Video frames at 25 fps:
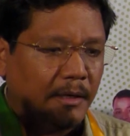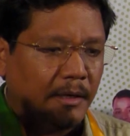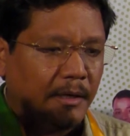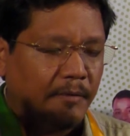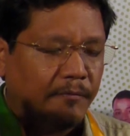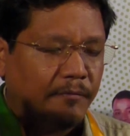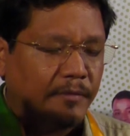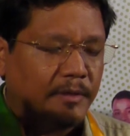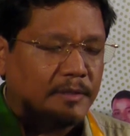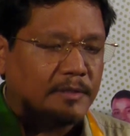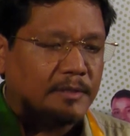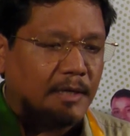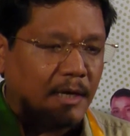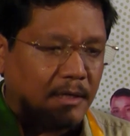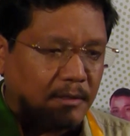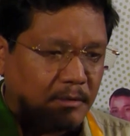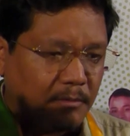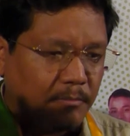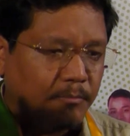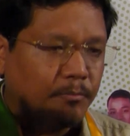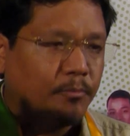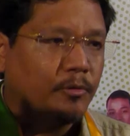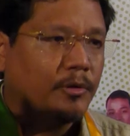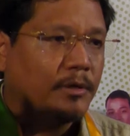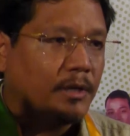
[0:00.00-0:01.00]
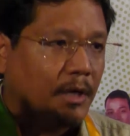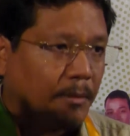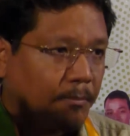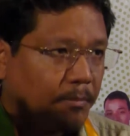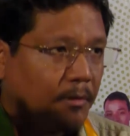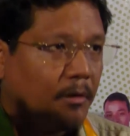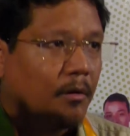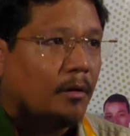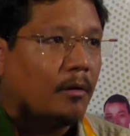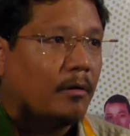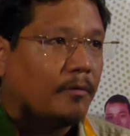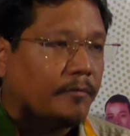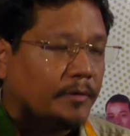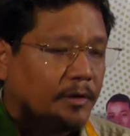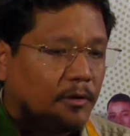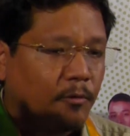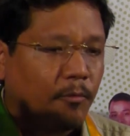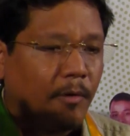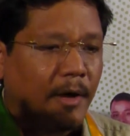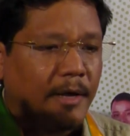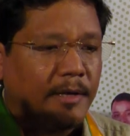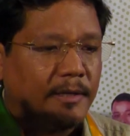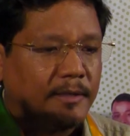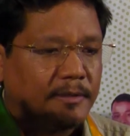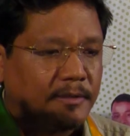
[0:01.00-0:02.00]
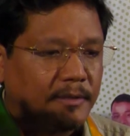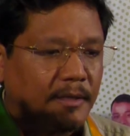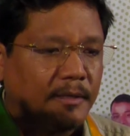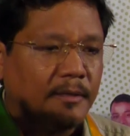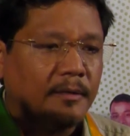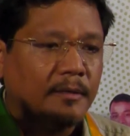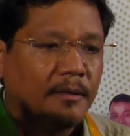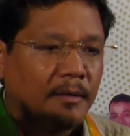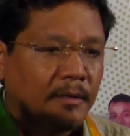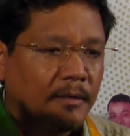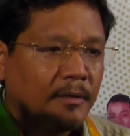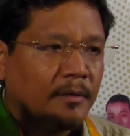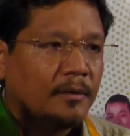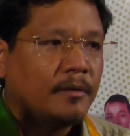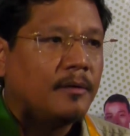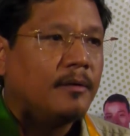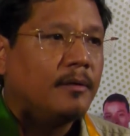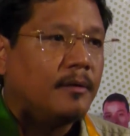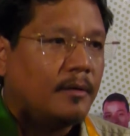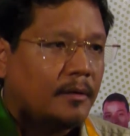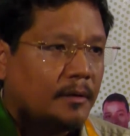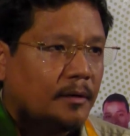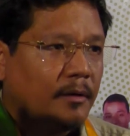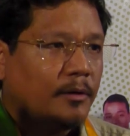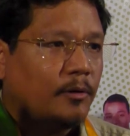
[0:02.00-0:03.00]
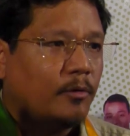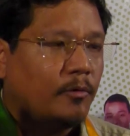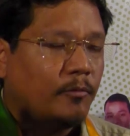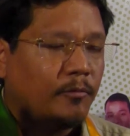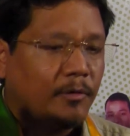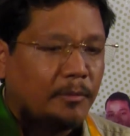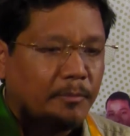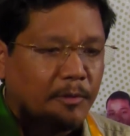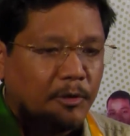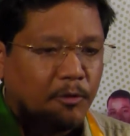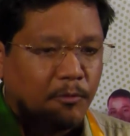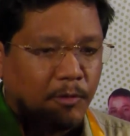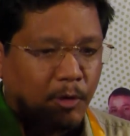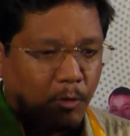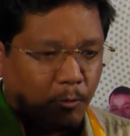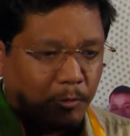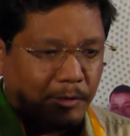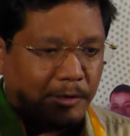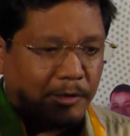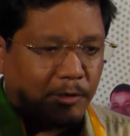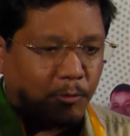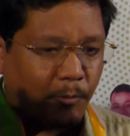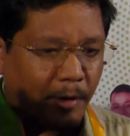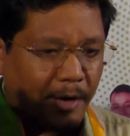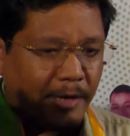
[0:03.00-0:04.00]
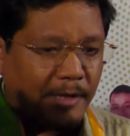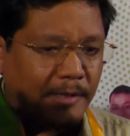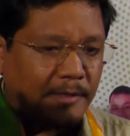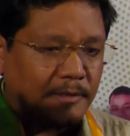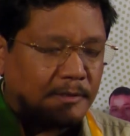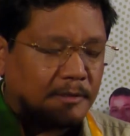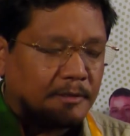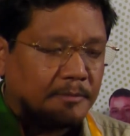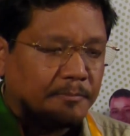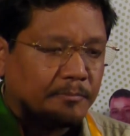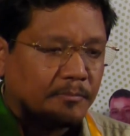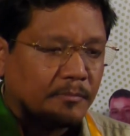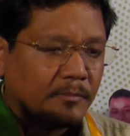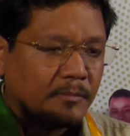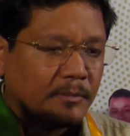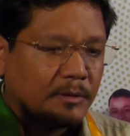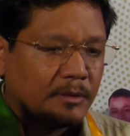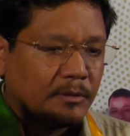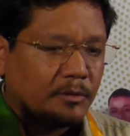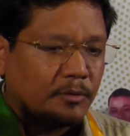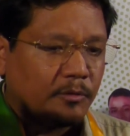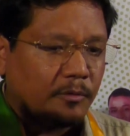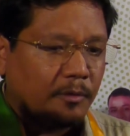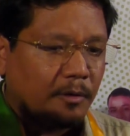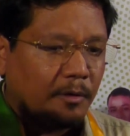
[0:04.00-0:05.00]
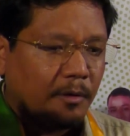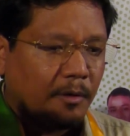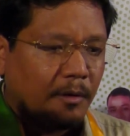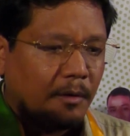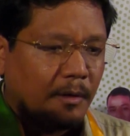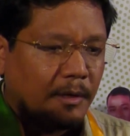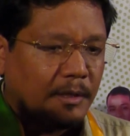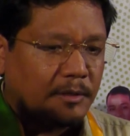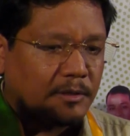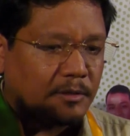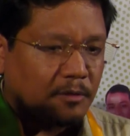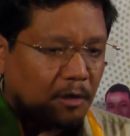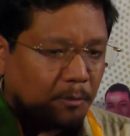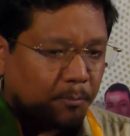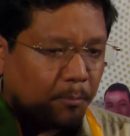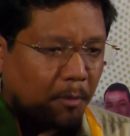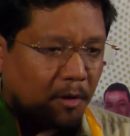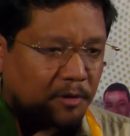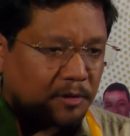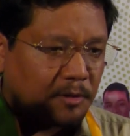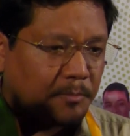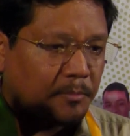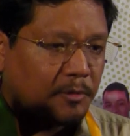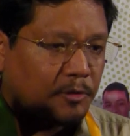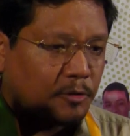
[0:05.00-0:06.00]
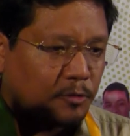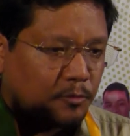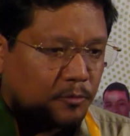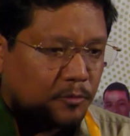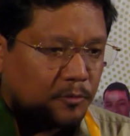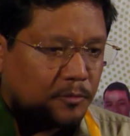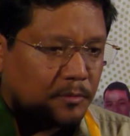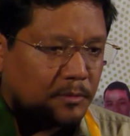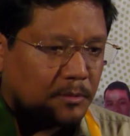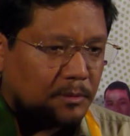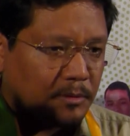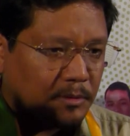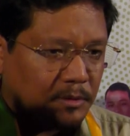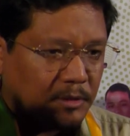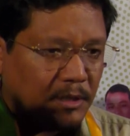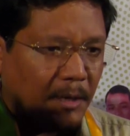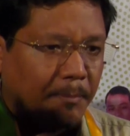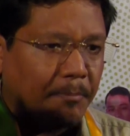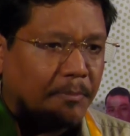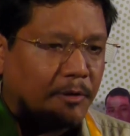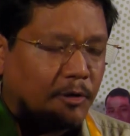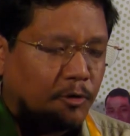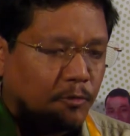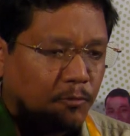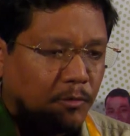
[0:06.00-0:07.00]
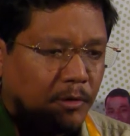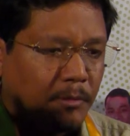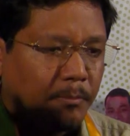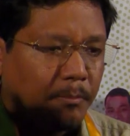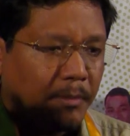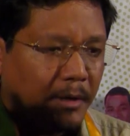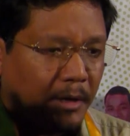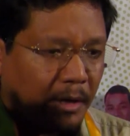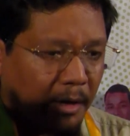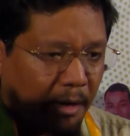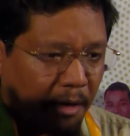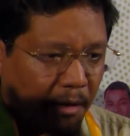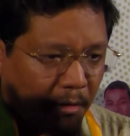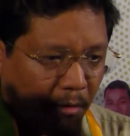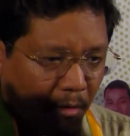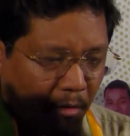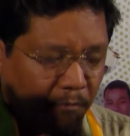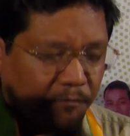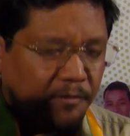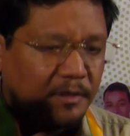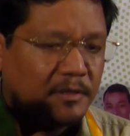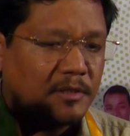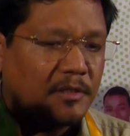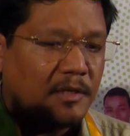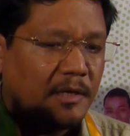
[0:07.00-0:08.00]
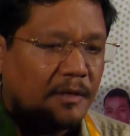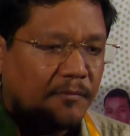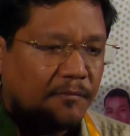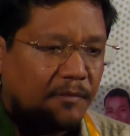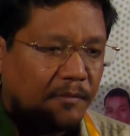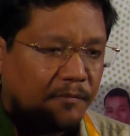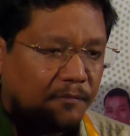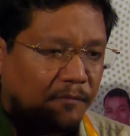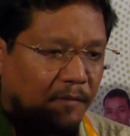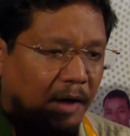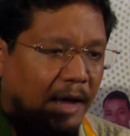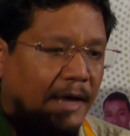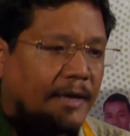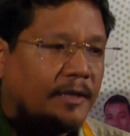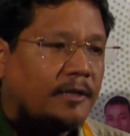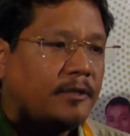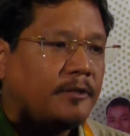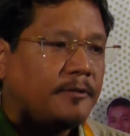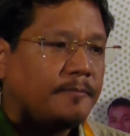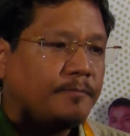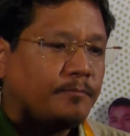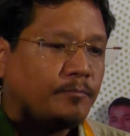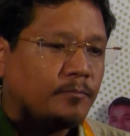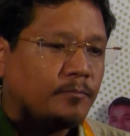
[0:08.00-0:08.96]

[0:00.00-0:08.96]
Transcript: if we start putting up a lot of inquiries, then we'll be doing only inquiries. So it's not possible to jump into it. But obviously, if we find